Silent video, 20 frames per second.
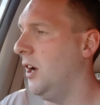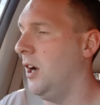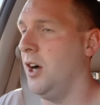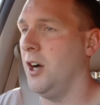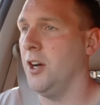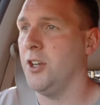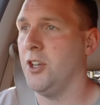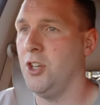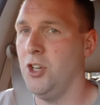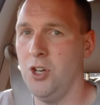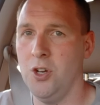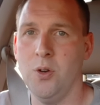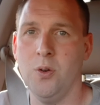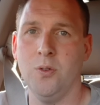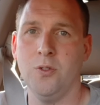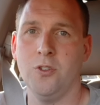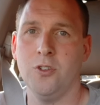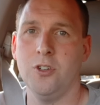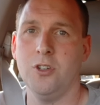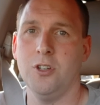are huge
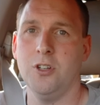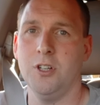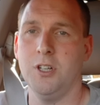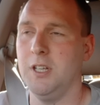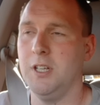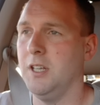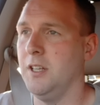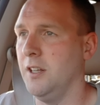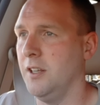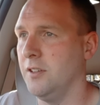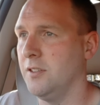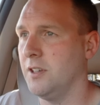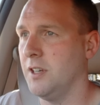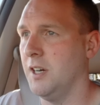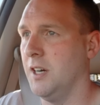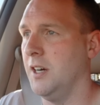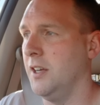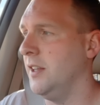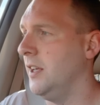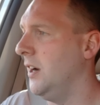in
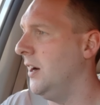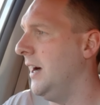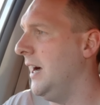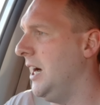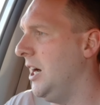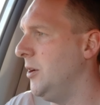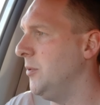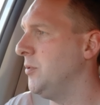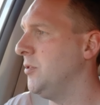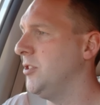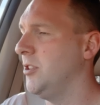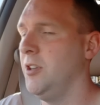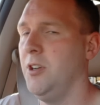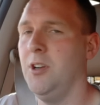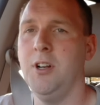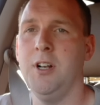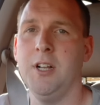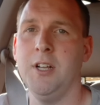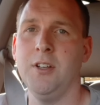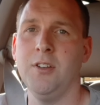this car. They're
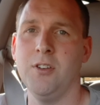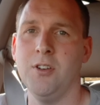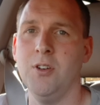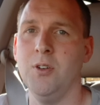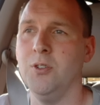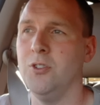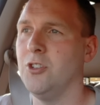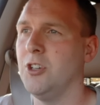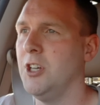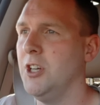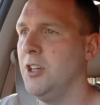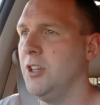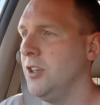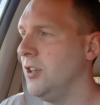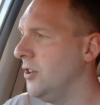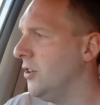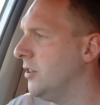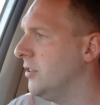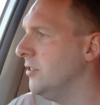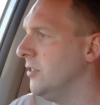absolutely huge.
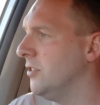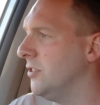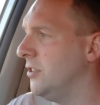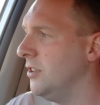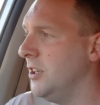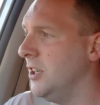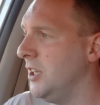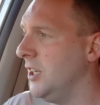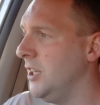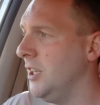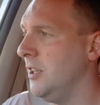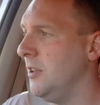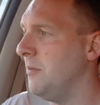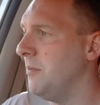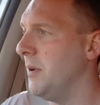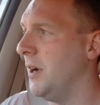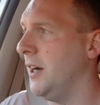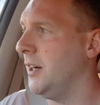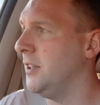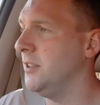You can see,
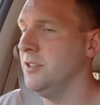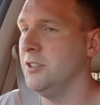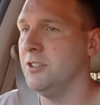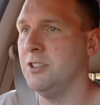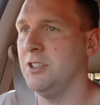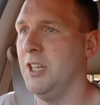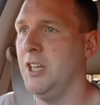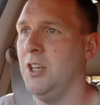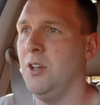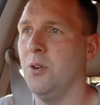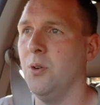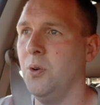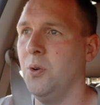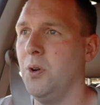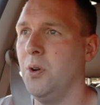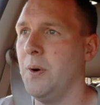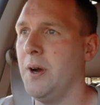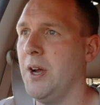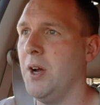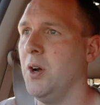I can see
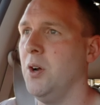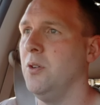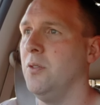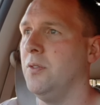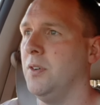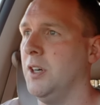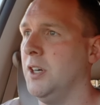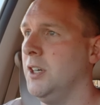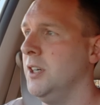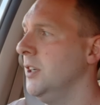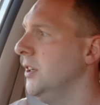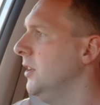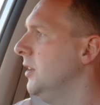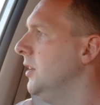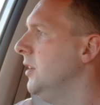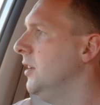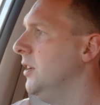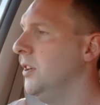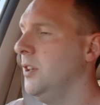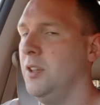all the way over
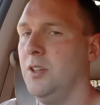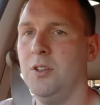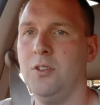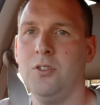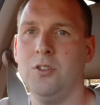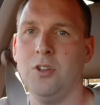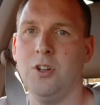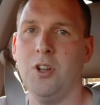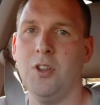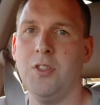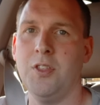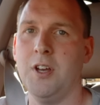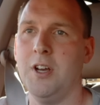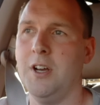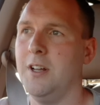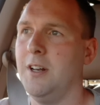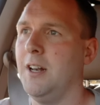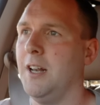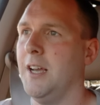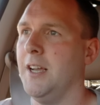to the
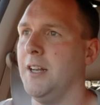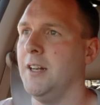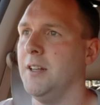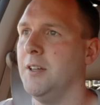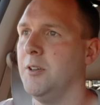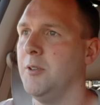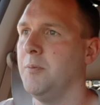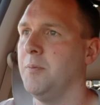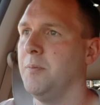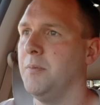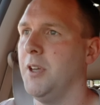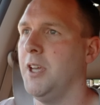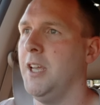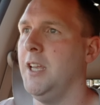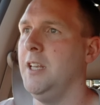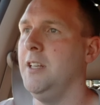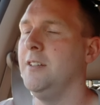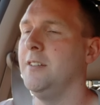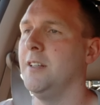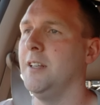third lane,
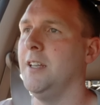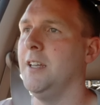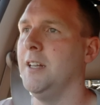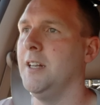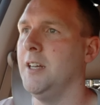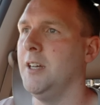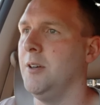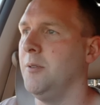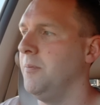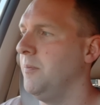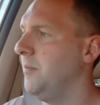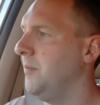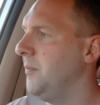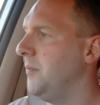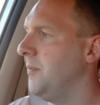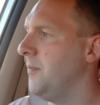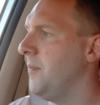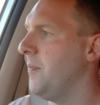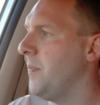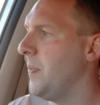easy in it.
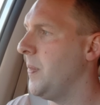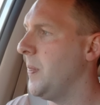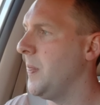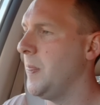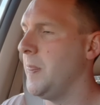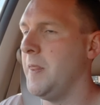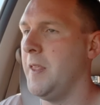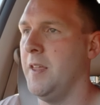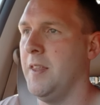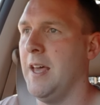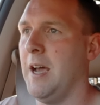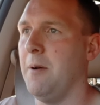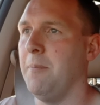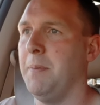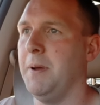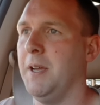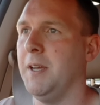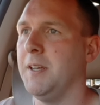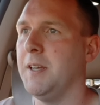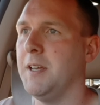They're
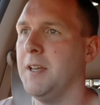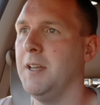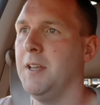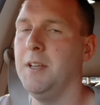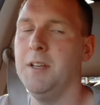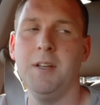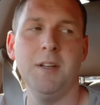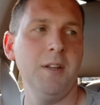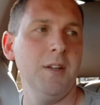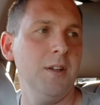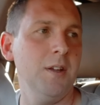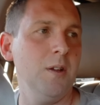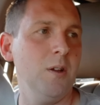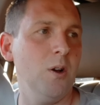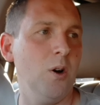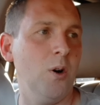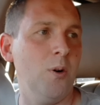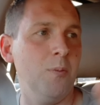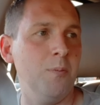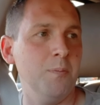that big
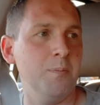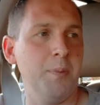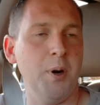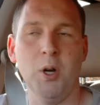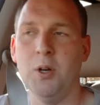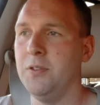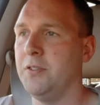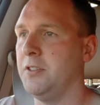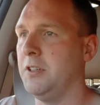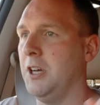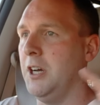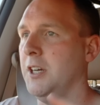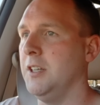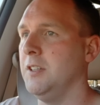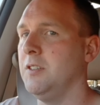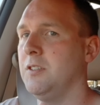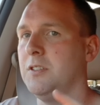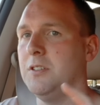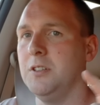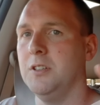on both
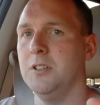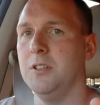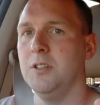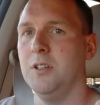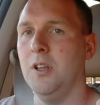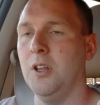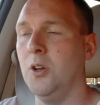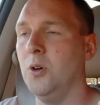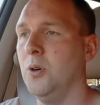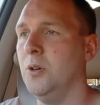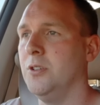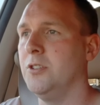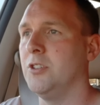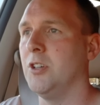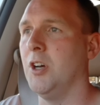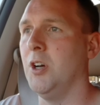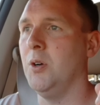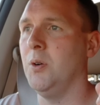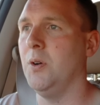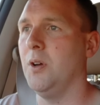sides. And
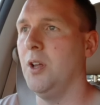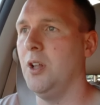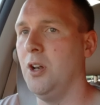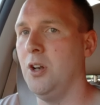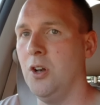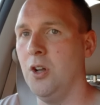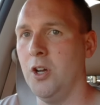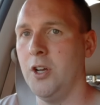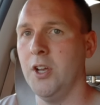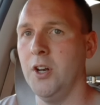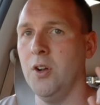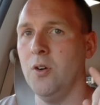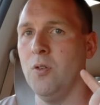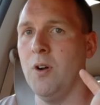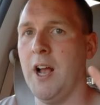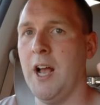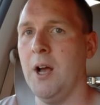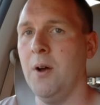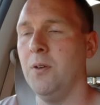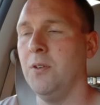also, looking
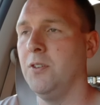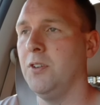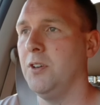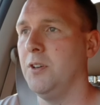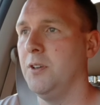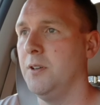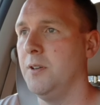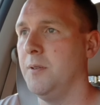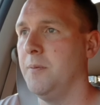around,